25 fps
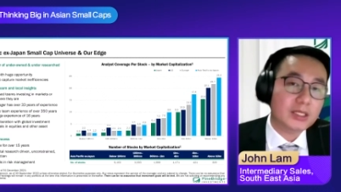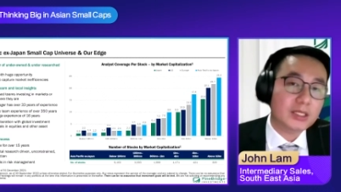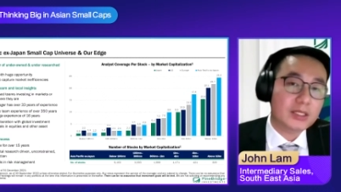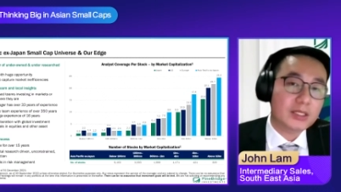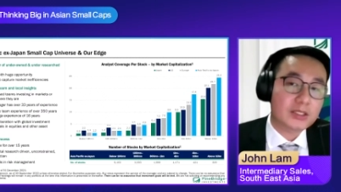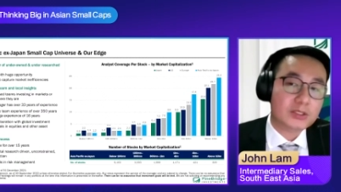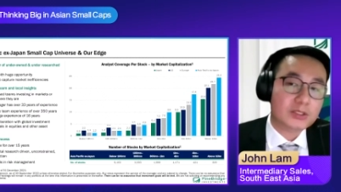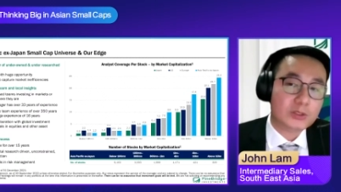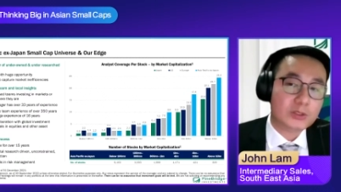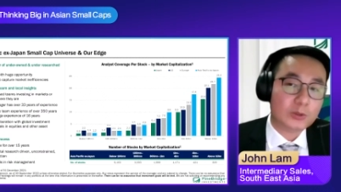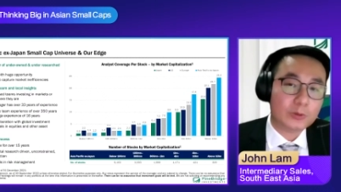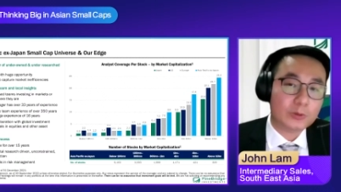
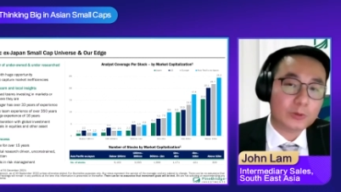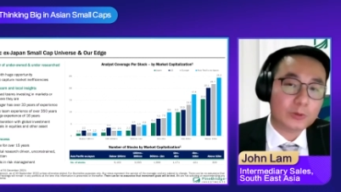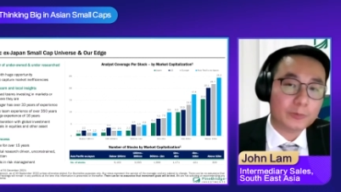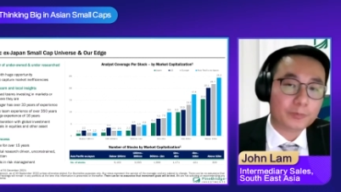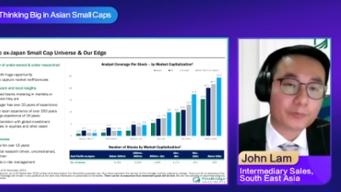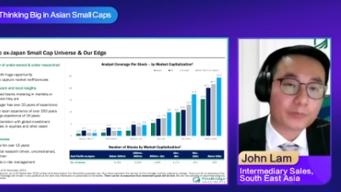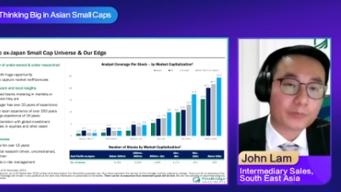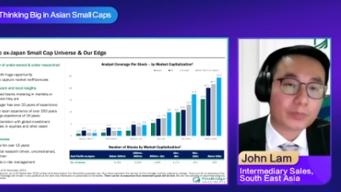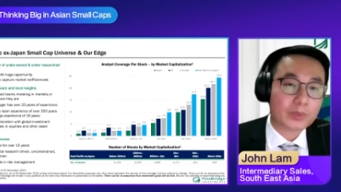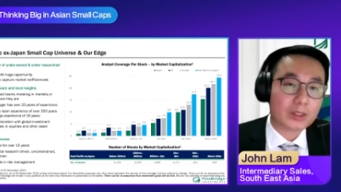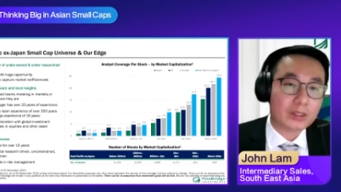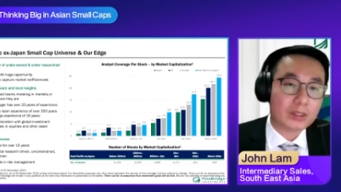
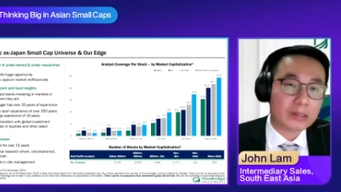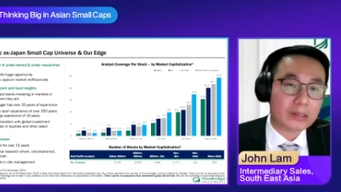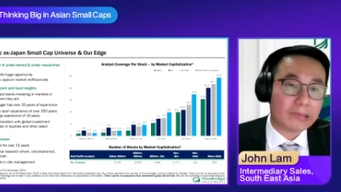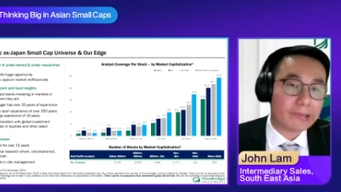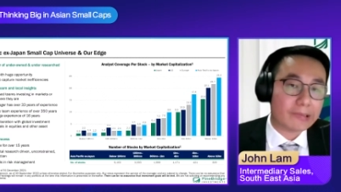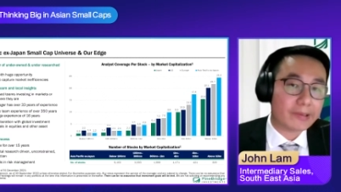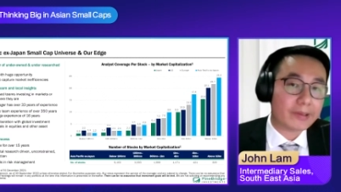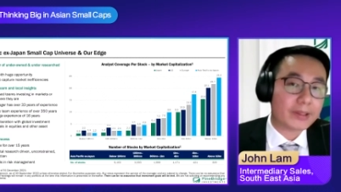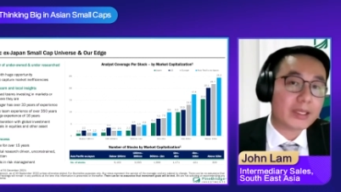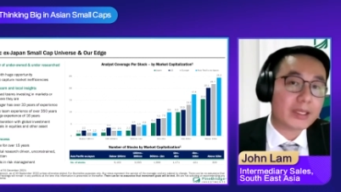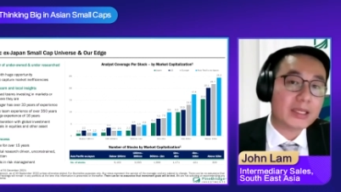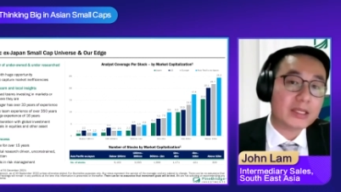So,
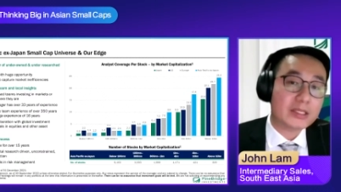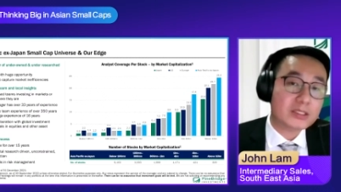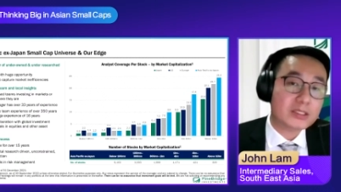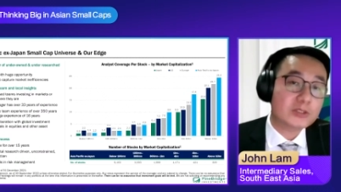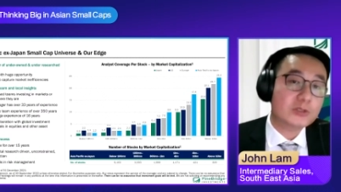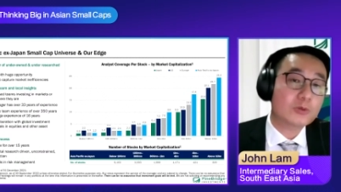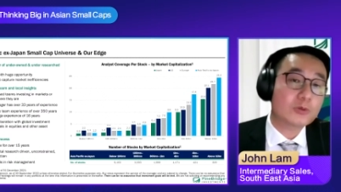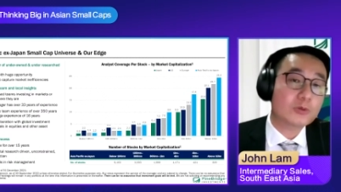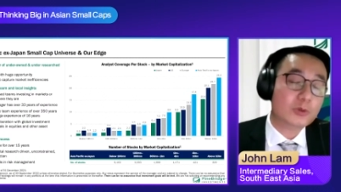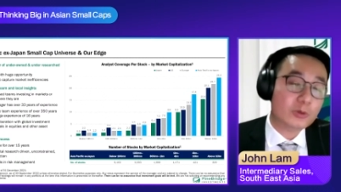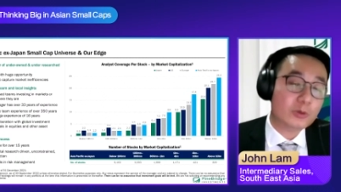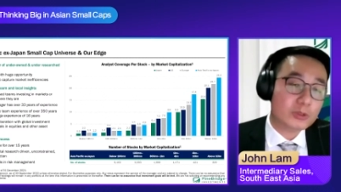it is
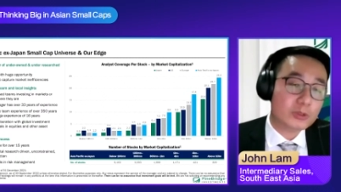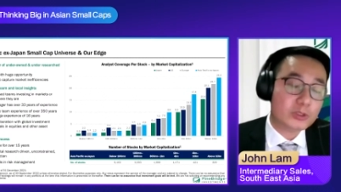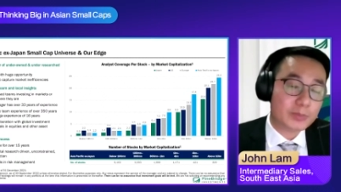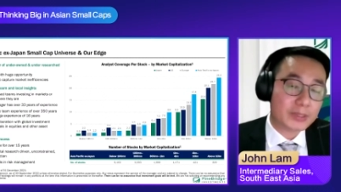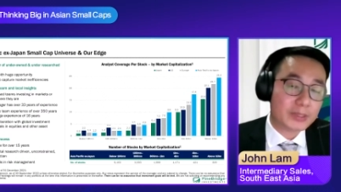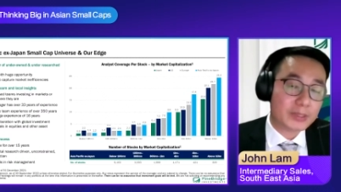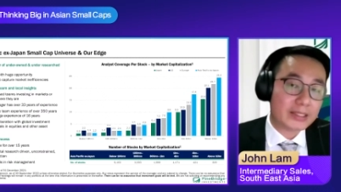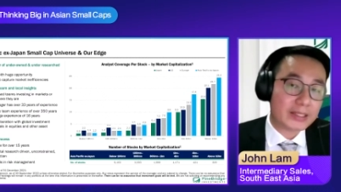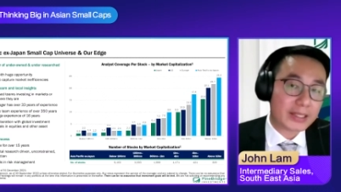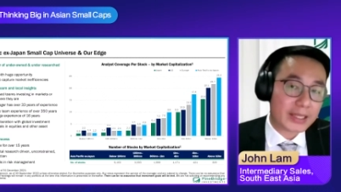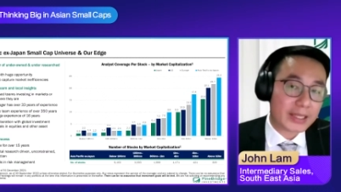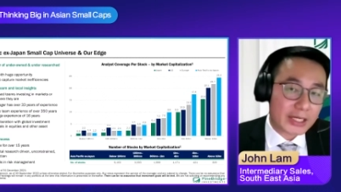still good to be
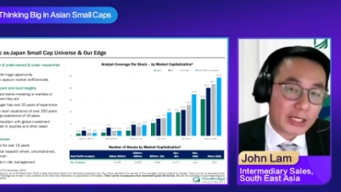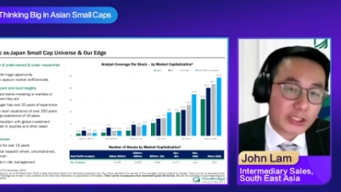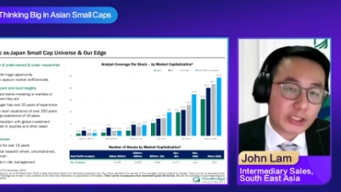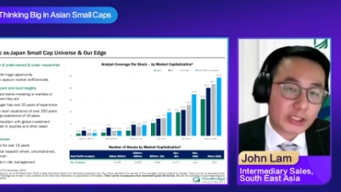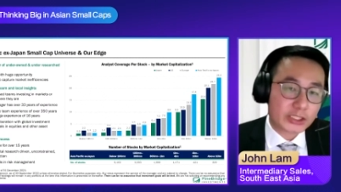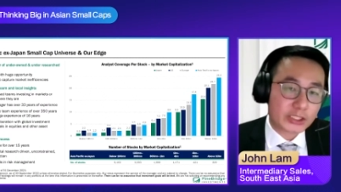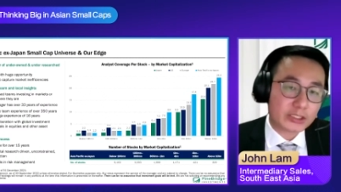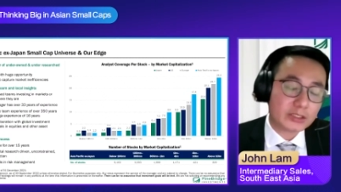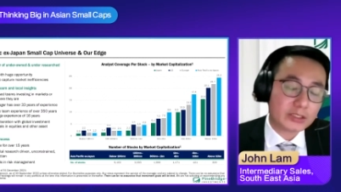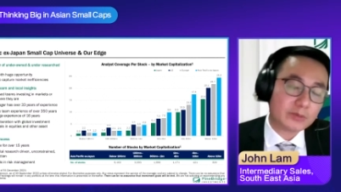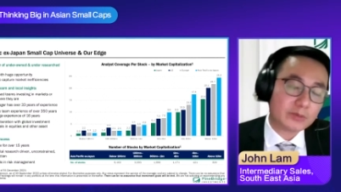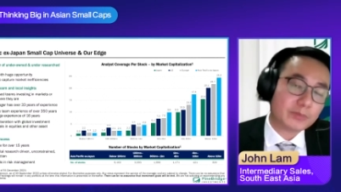in
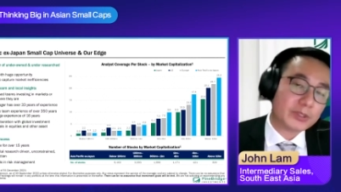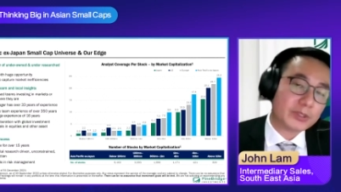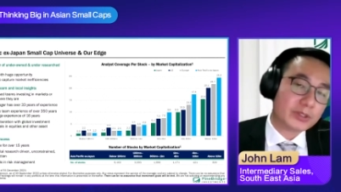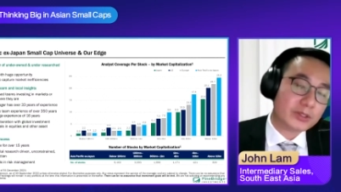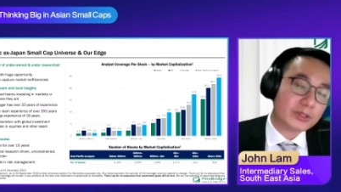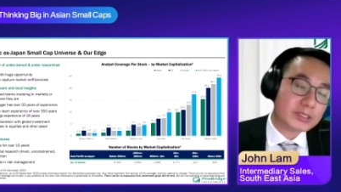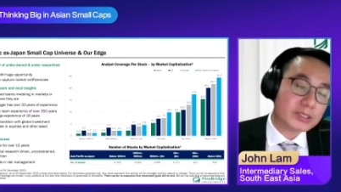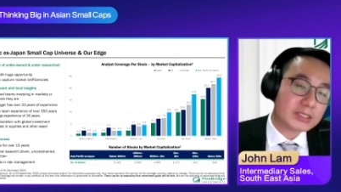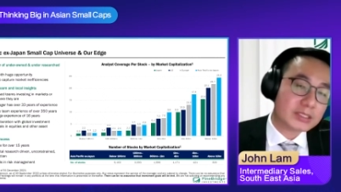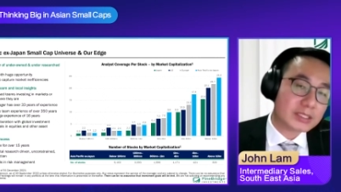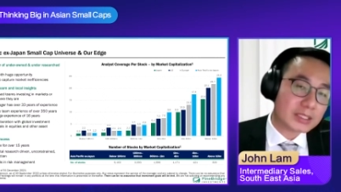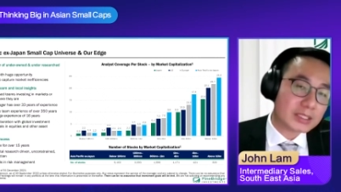Asia
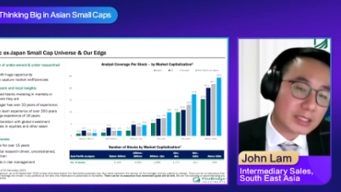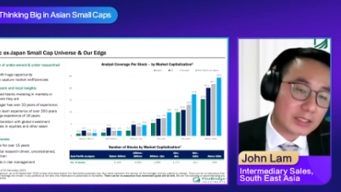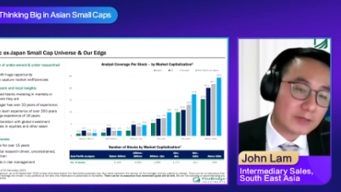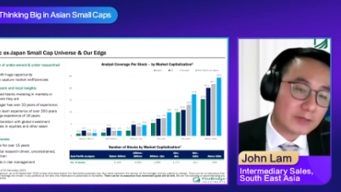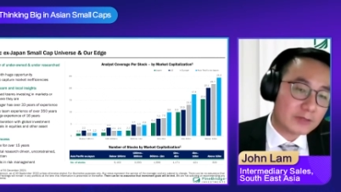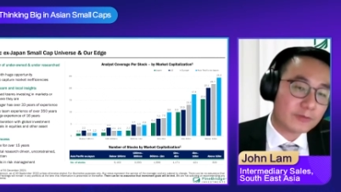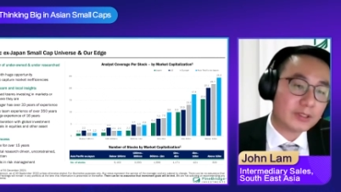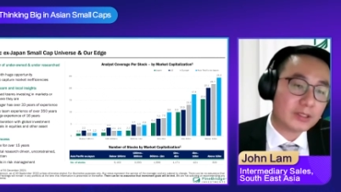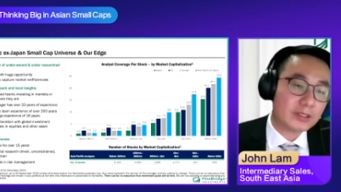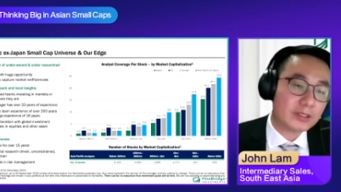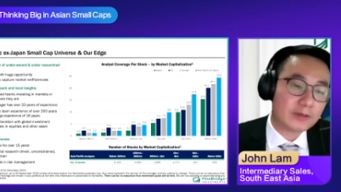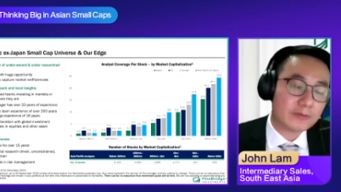because
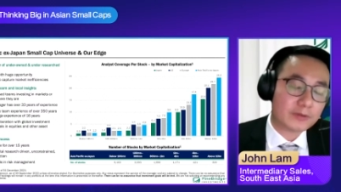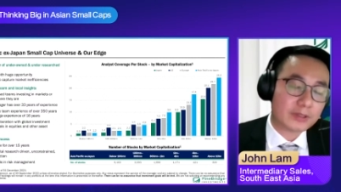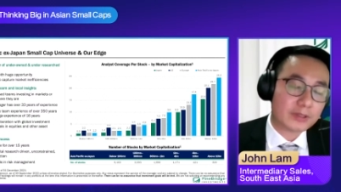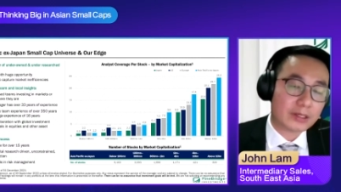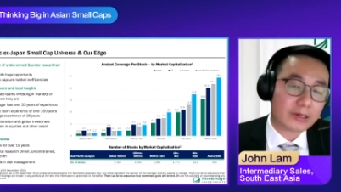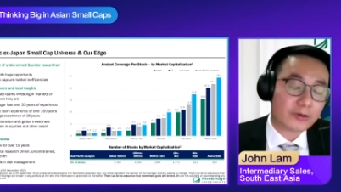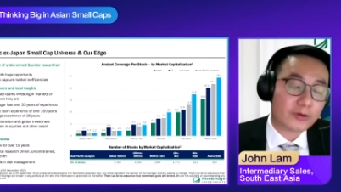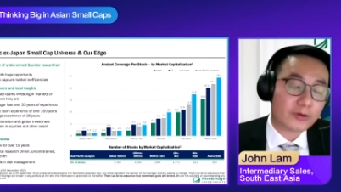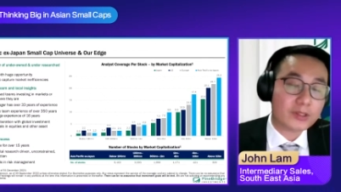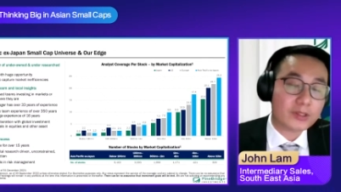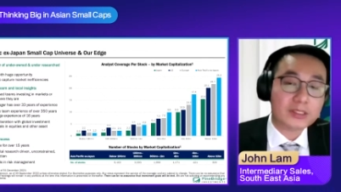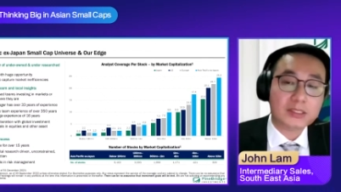even if there are
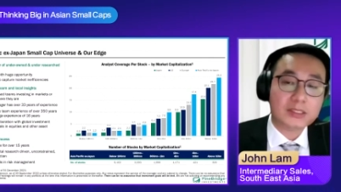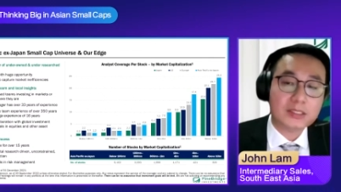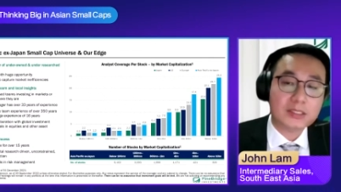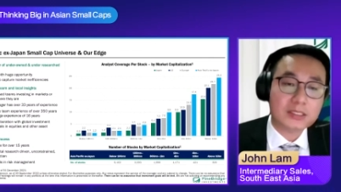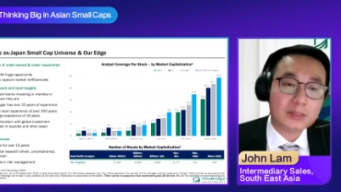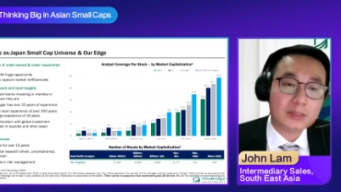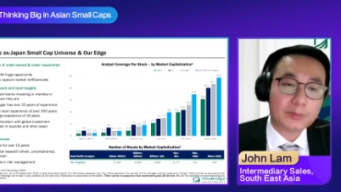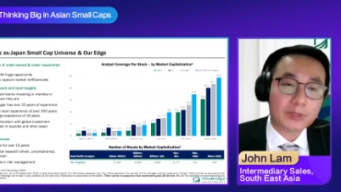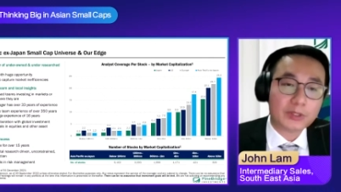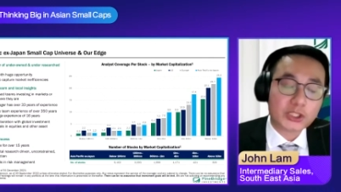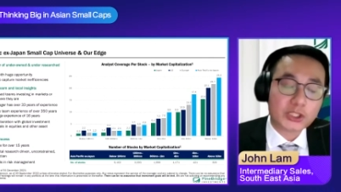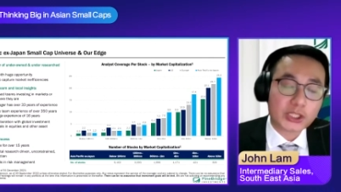concerns
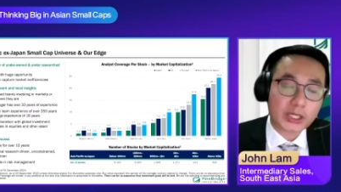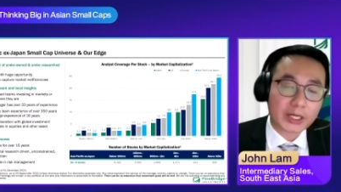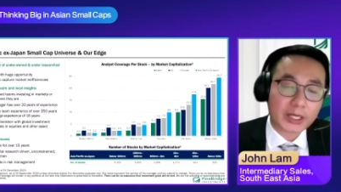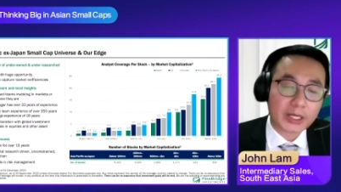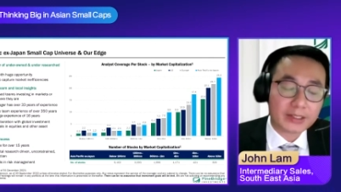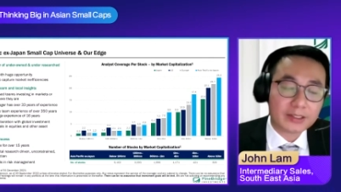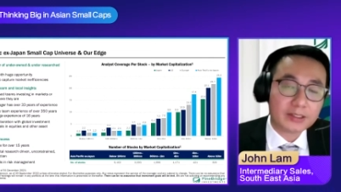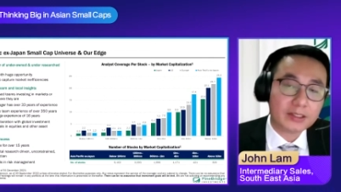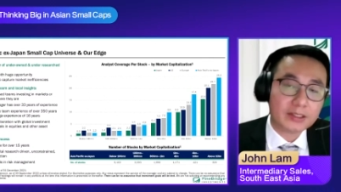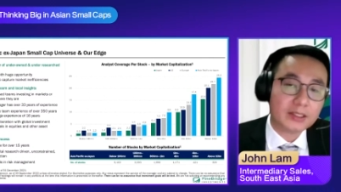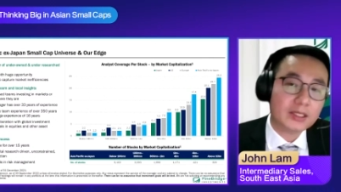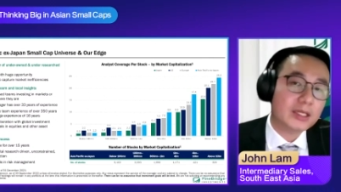about
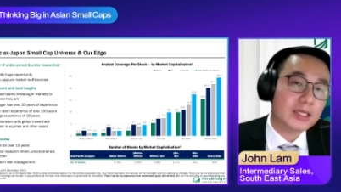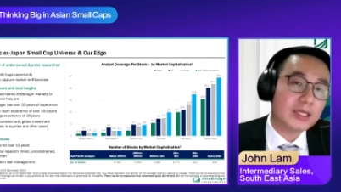China,